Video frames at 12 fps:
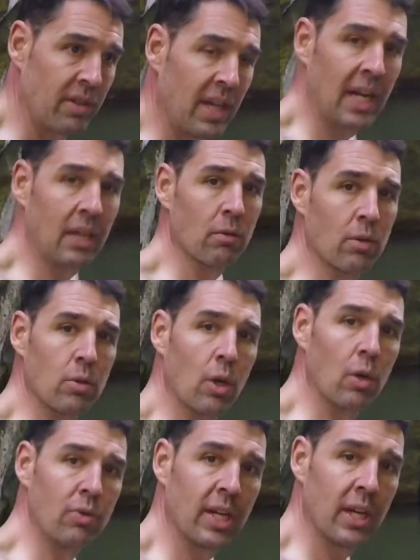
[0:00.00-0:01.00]
kangaroo
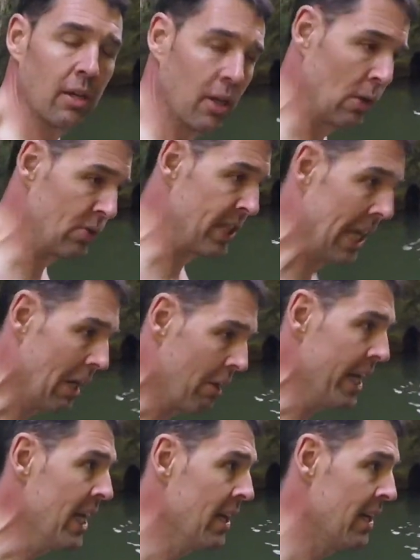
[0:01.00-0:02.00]
hotel host
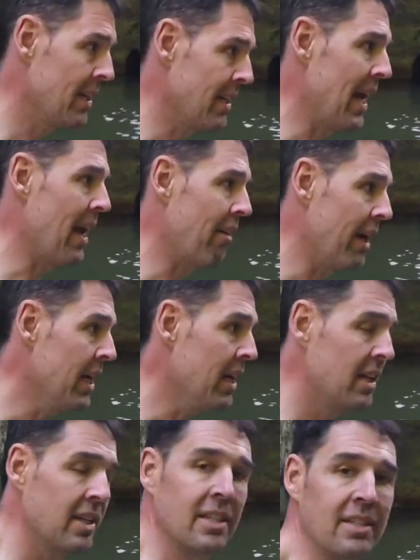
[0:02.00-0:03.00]
Gary, it's
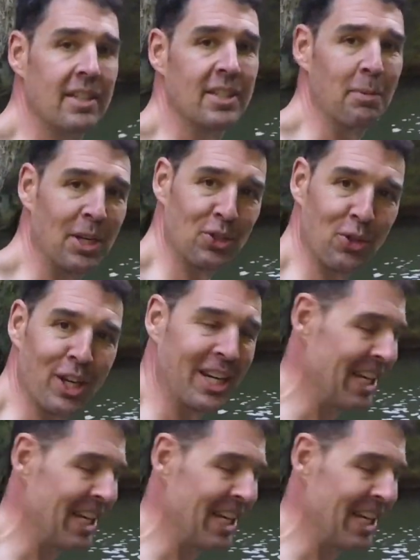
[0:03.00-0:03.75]
my Australian